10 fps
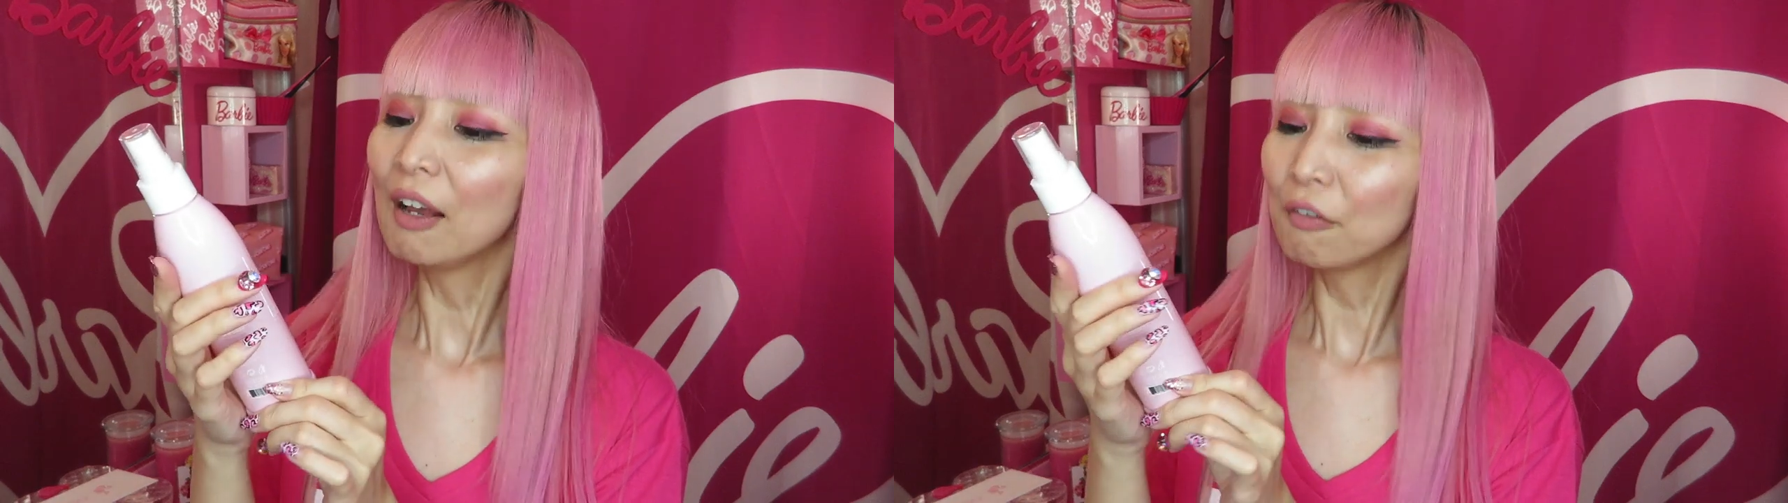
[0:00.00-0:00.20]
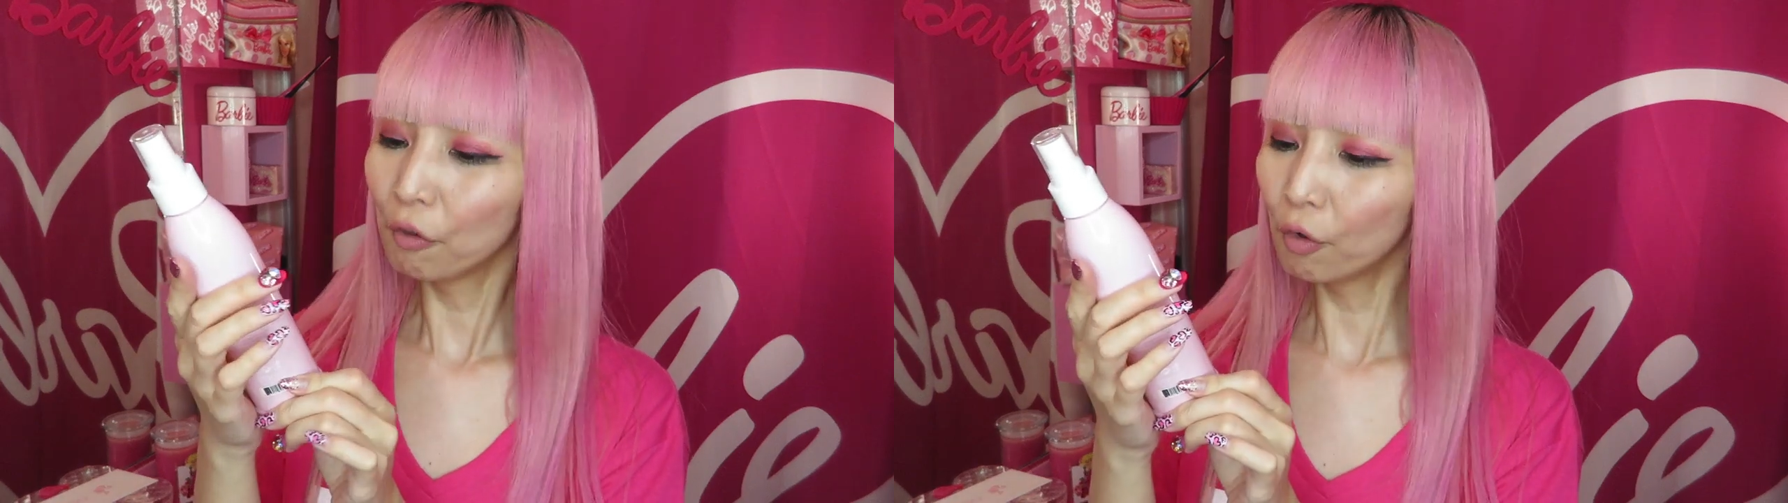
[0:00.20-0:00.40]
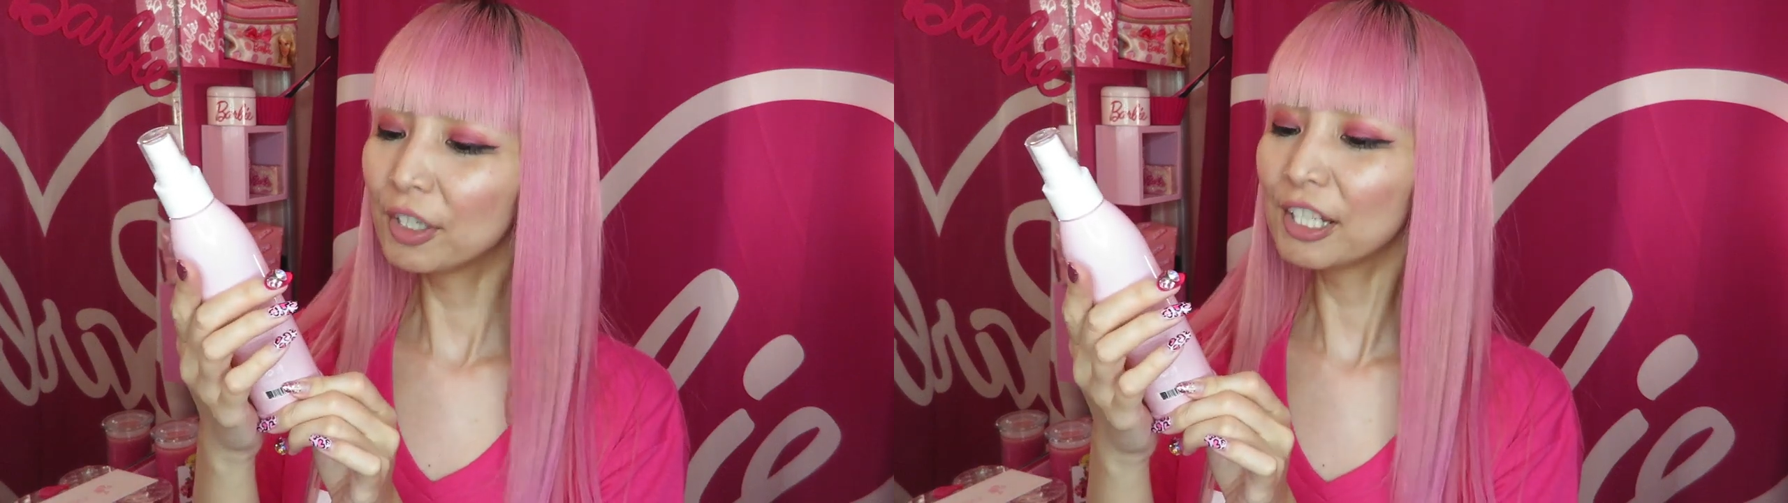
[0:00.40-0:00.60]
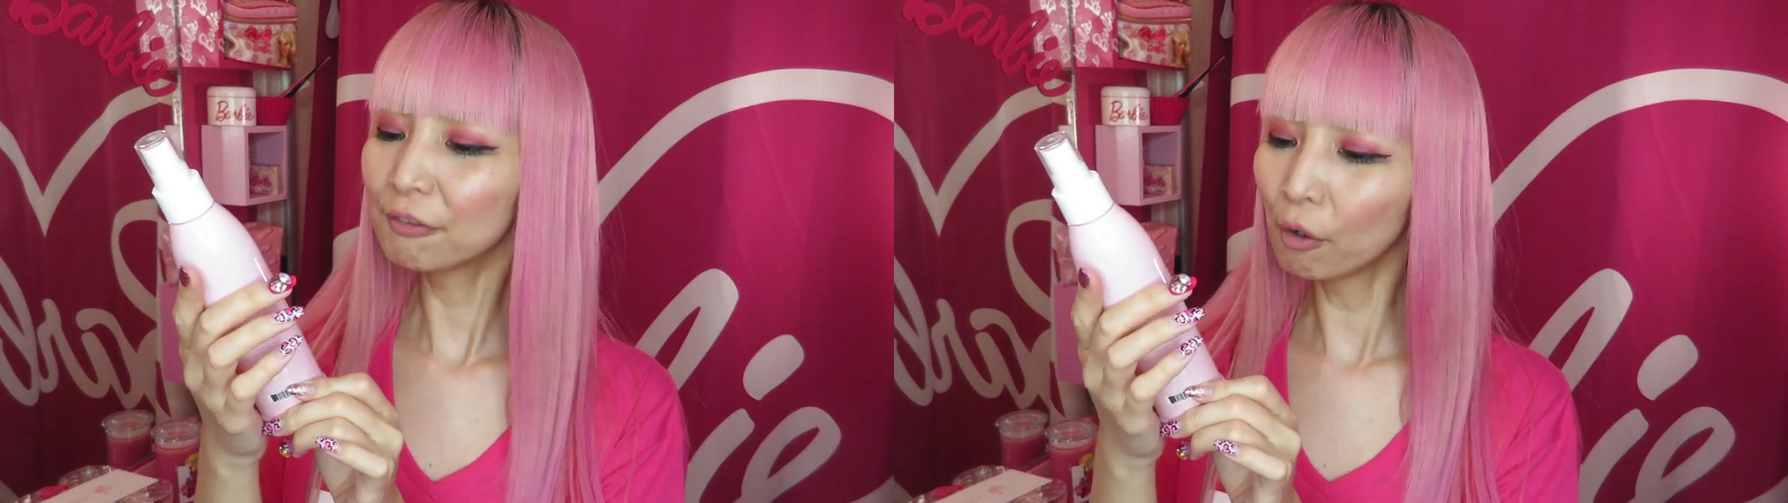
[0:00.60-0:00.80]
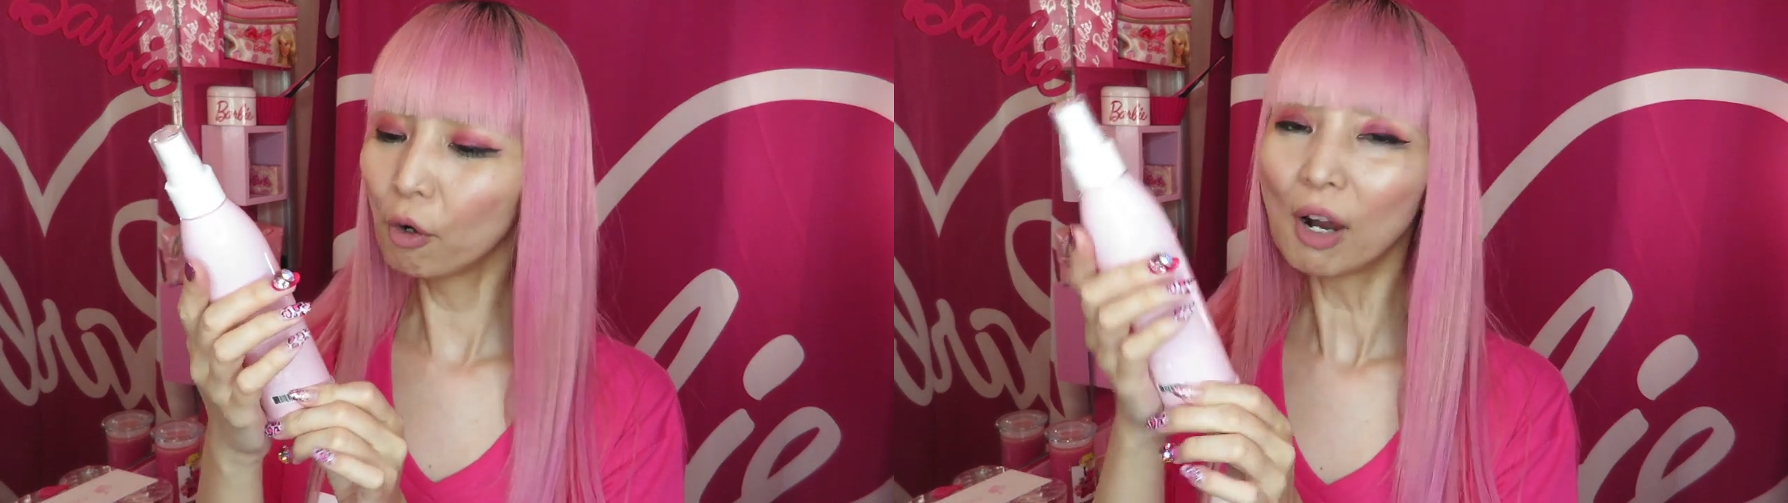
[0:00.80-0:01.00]

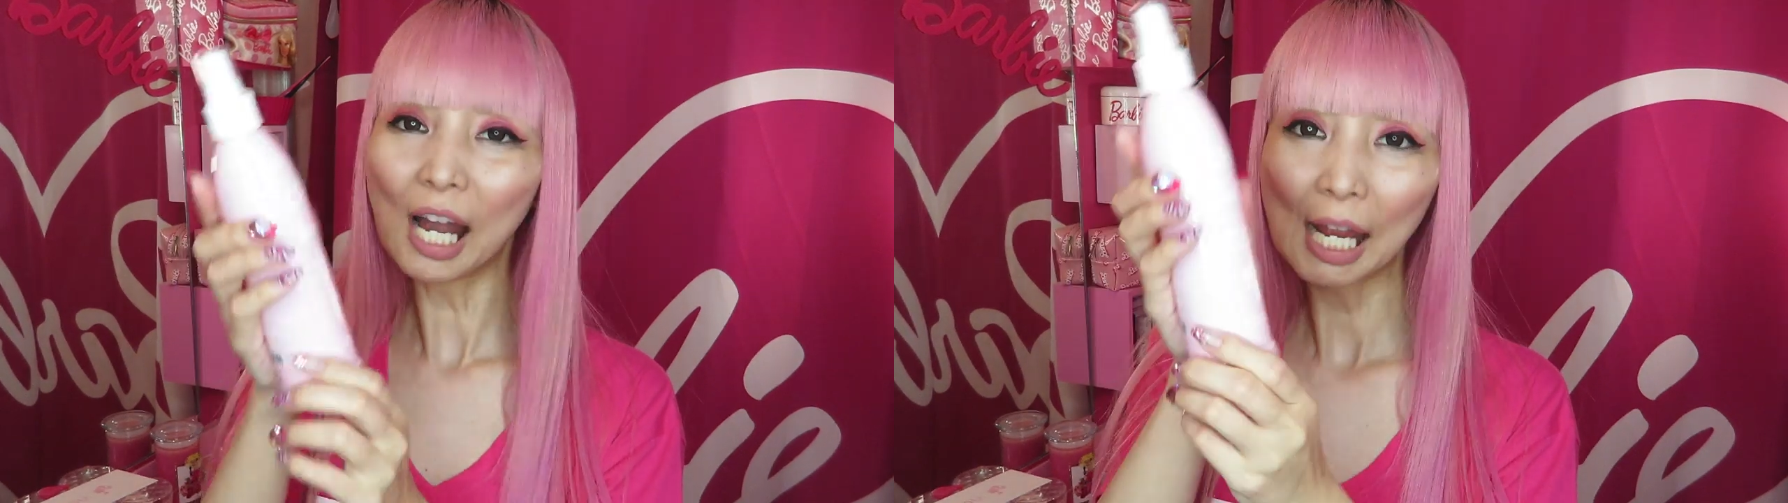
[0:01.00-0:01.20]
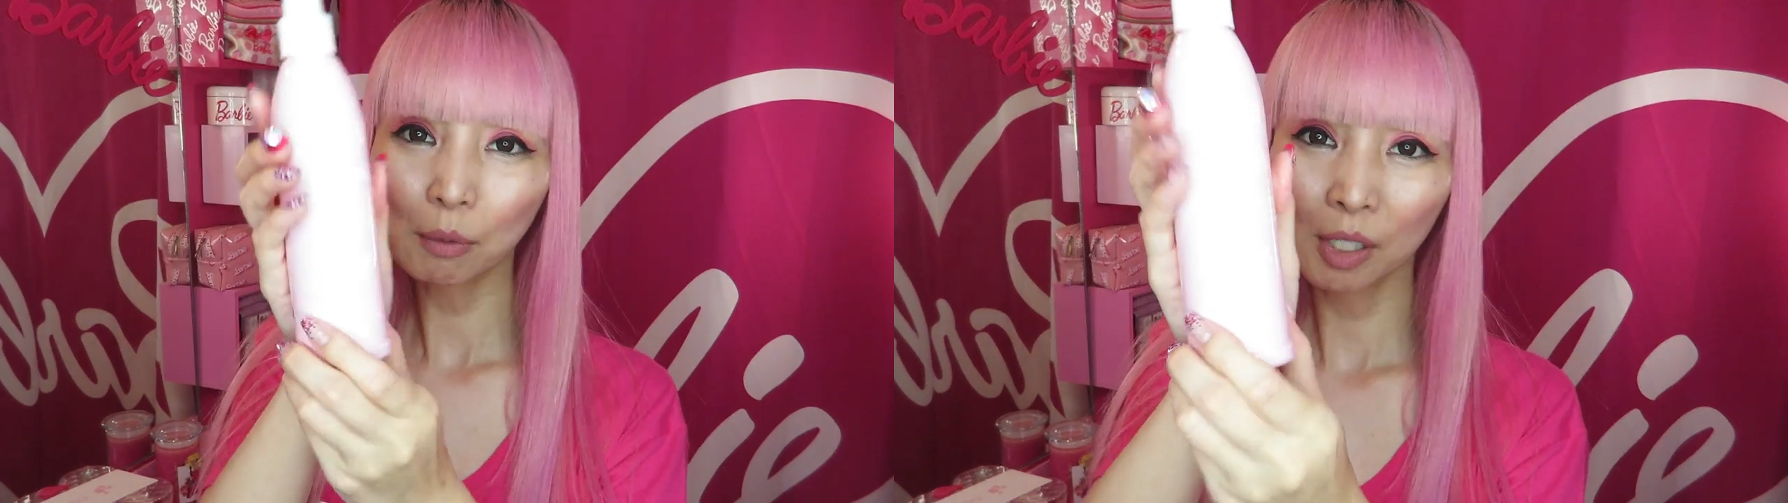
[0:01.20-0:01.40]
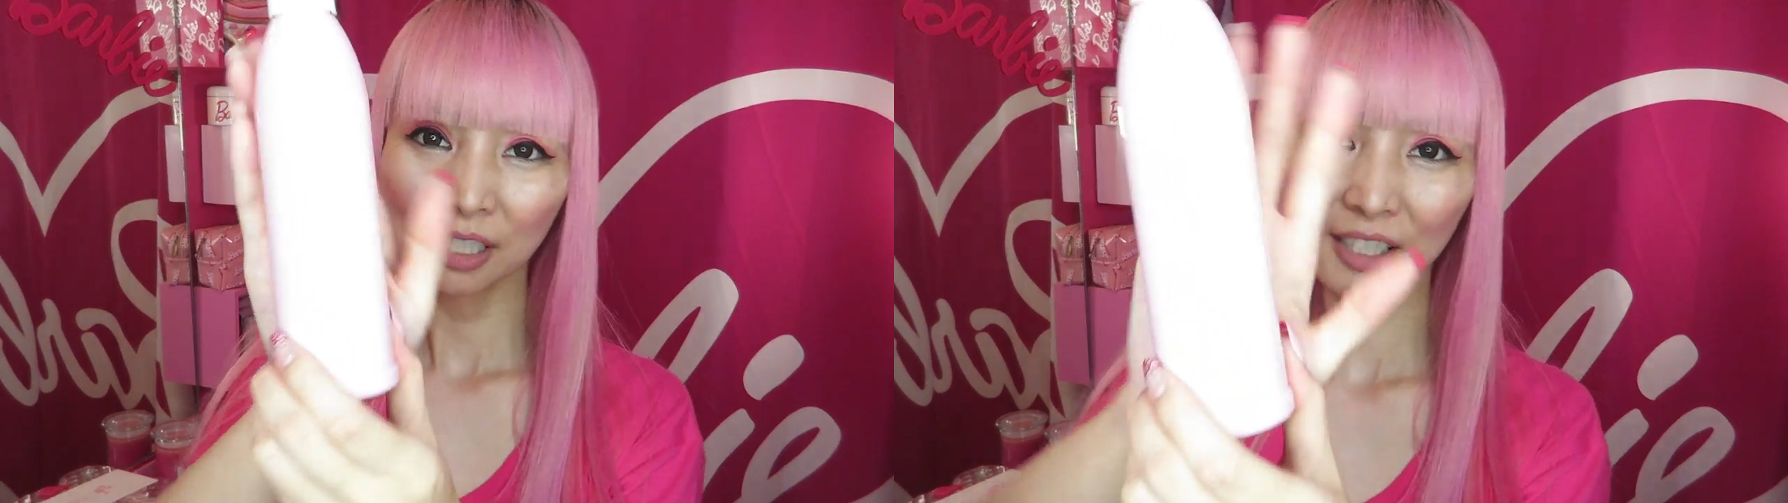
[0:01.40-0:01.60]
forty-four iron